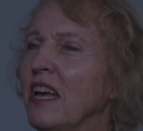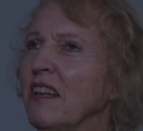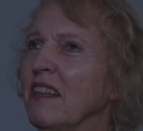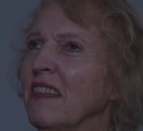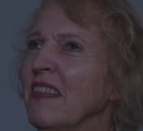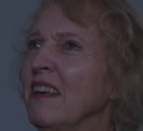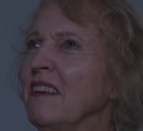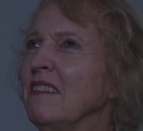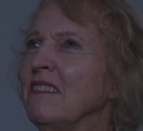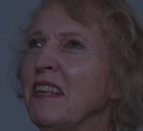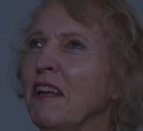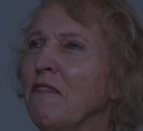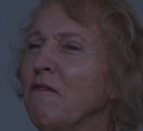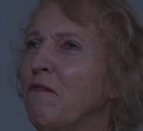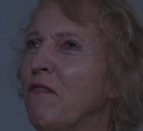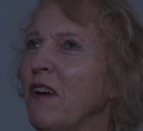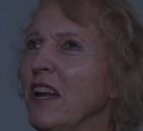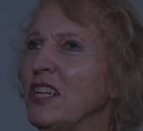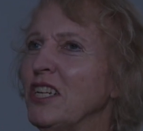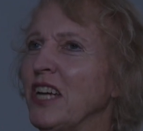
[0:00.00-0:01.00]
that there's that
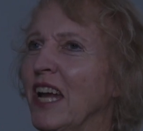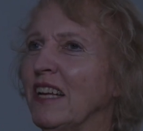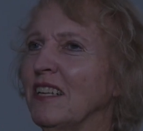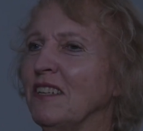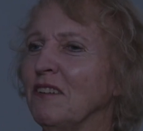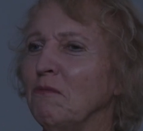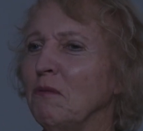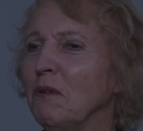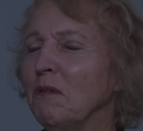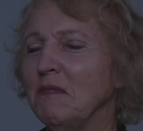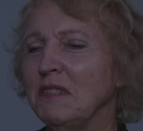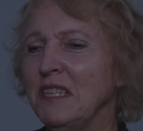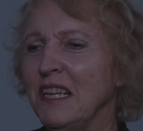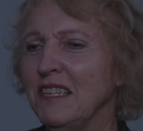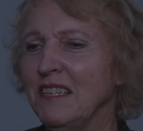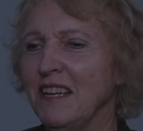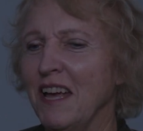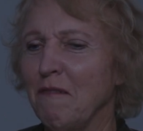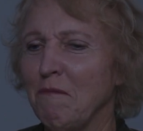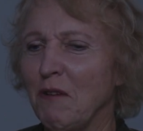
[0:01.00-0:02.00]
French actor. What was
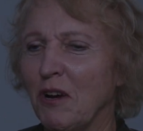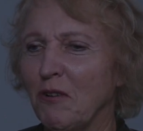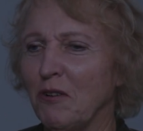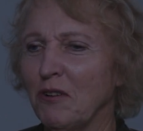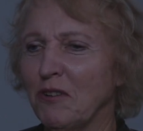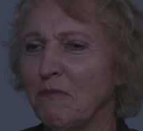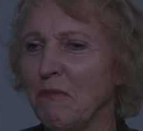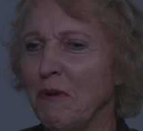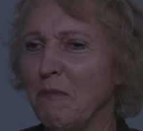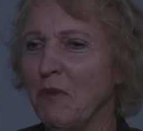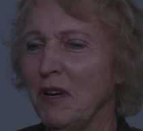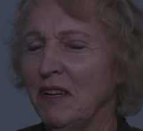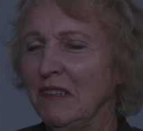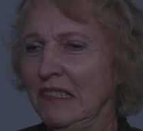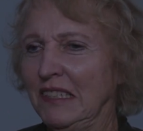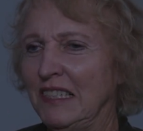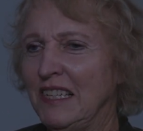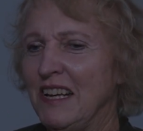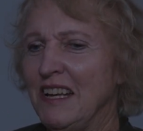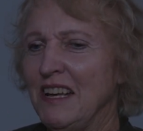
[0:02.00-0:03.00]
his name? I can't mm. remember.
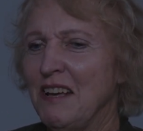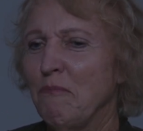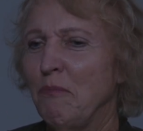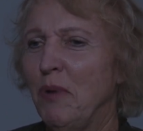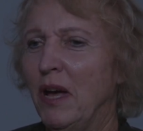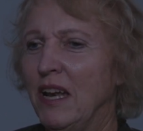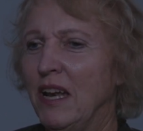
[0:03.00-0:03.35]
But,